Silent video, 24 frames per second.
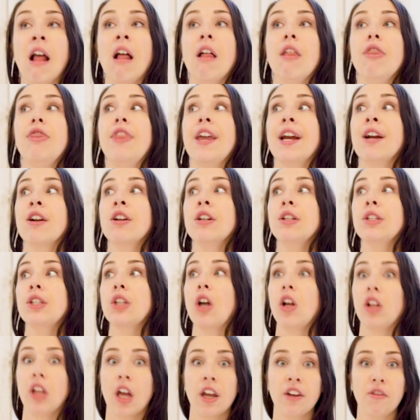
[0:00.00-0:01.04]
There is
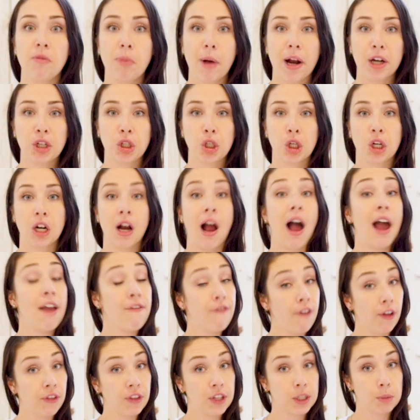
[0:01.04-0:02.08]
a lot of pressure. I
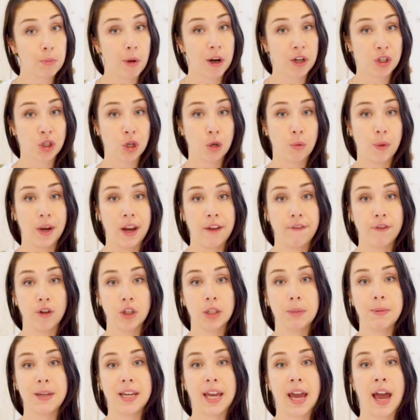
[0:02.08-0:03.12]
felt this pressure when I
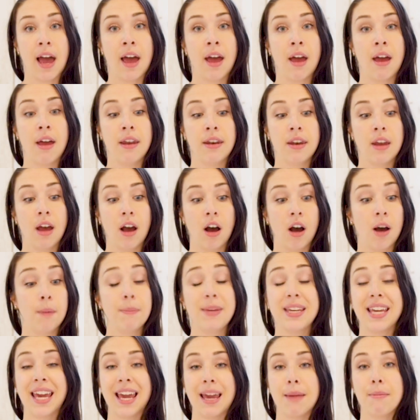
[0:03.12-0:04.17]
first
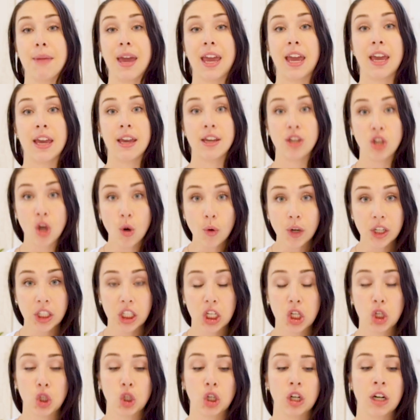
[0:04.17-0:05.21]
became a yoga
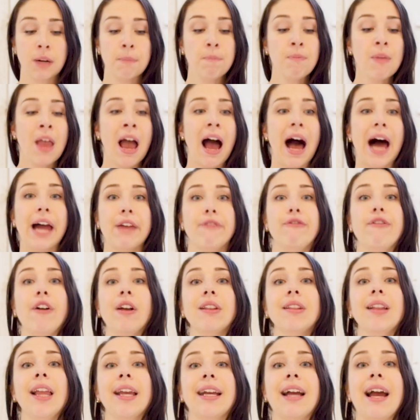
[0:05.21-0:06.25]
teacher. I
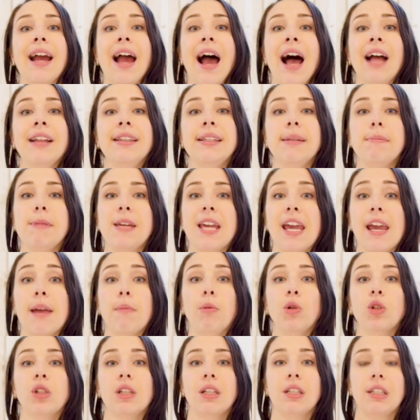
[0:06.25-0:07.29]
felt like I had to be
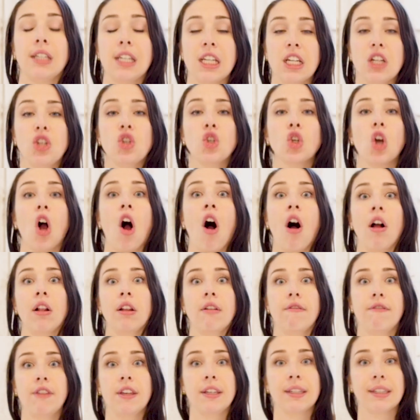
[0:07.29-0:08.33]
able to teach all
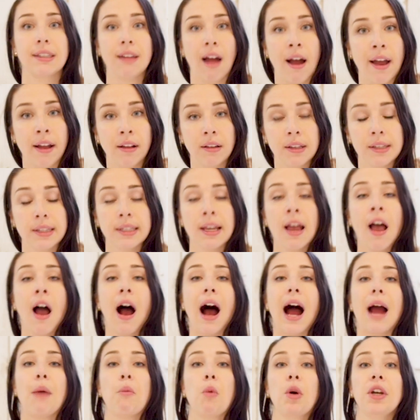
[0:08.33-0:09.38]
of the styles.
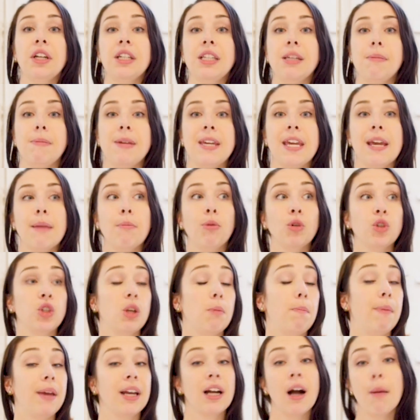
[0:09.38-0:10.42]
I wanted to be able to
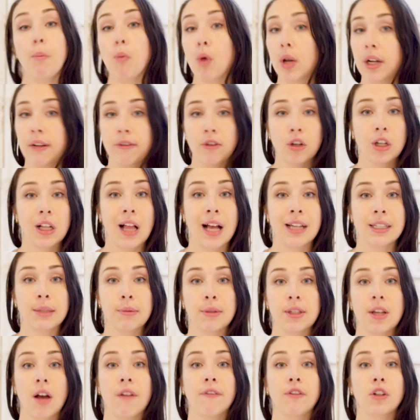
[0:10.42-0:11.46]
pick up whatever class
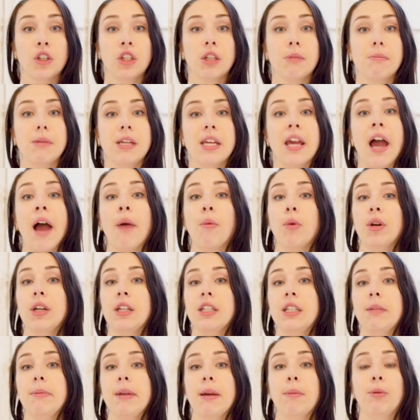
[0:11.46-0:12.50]
was offered to me. I wanted
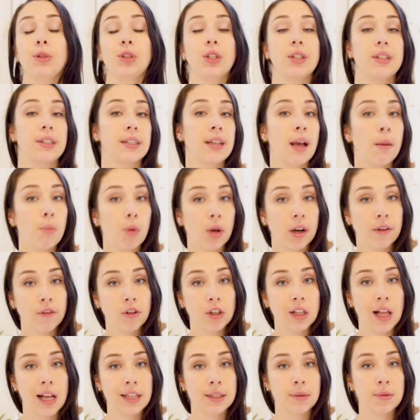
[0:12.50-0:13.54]
to be able to sub whatever
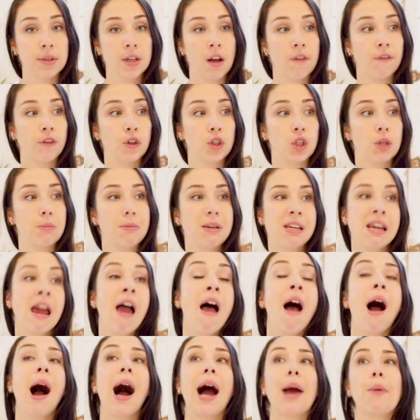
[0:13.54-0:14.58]
class was offered to me.
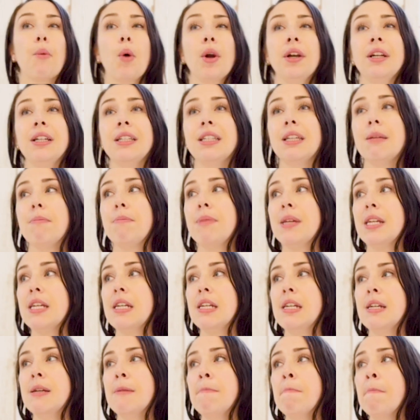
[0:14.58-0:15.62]
I wanted to
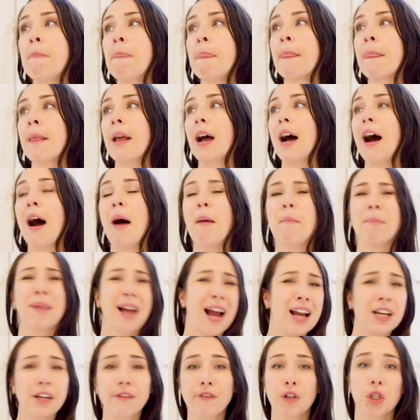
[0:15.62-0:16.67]
be
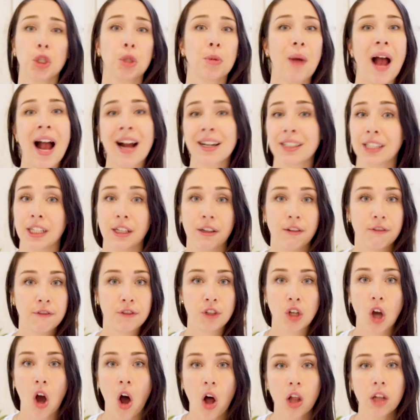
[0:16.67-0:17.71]
kind of attractive
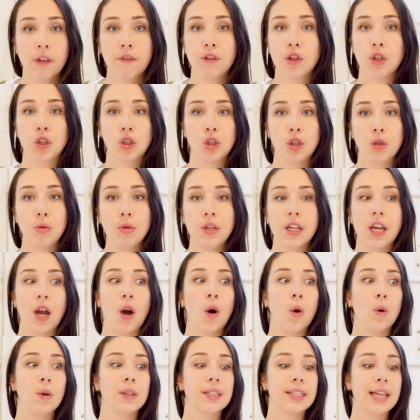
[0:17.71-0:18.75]
to all of the
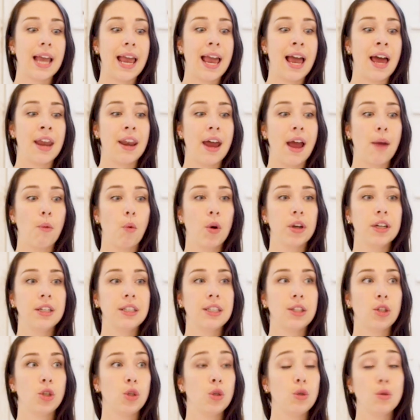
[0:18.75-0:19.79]
studios, and I wanted
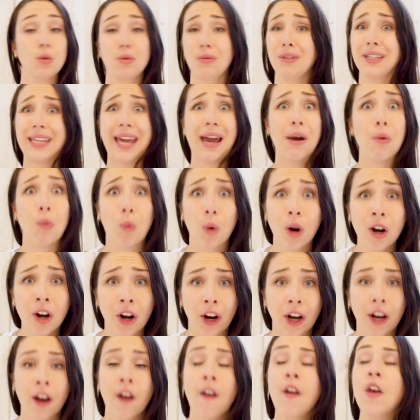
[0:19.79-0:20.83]
to get
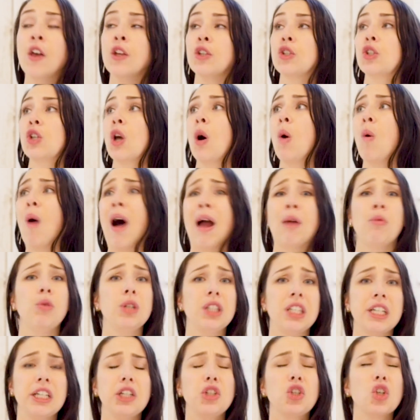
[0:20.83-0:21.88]
work. So I would
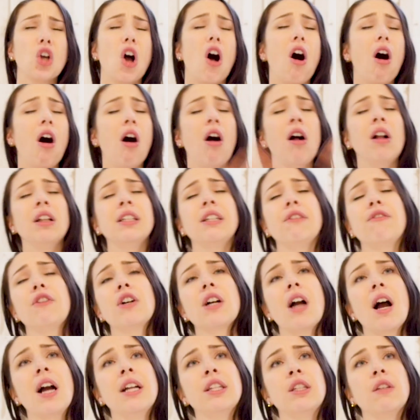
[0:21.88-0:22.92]
teach all different
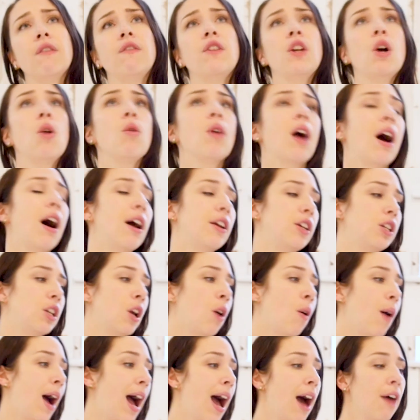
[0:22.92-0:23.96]
kinds of yoga,
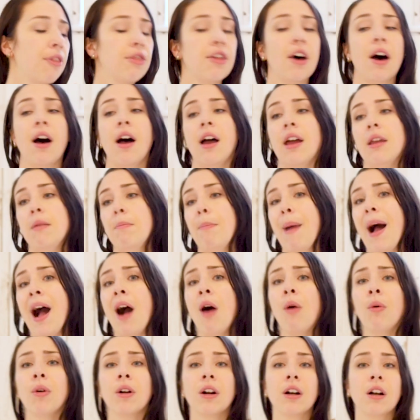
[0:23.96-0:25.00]
hatha and
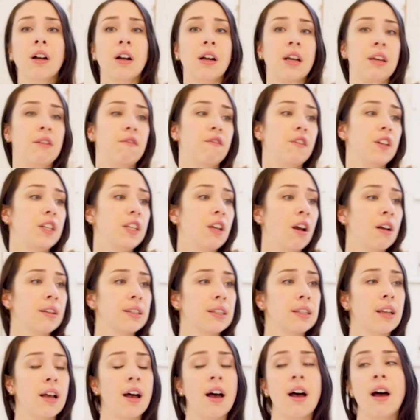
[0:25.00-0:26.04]
power and
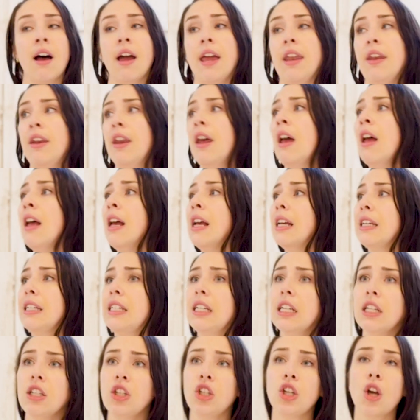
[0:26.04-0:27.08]
vinyasa and
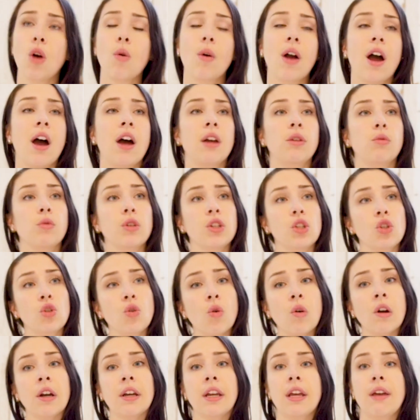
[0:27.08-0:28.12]
yin yoga and
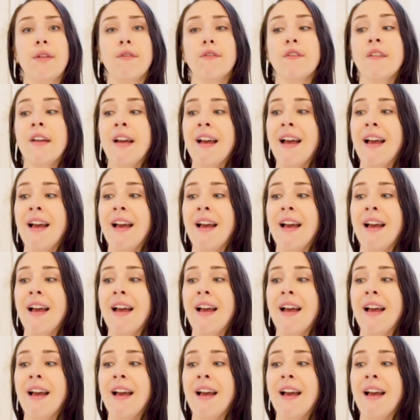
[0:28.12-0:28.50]
restorative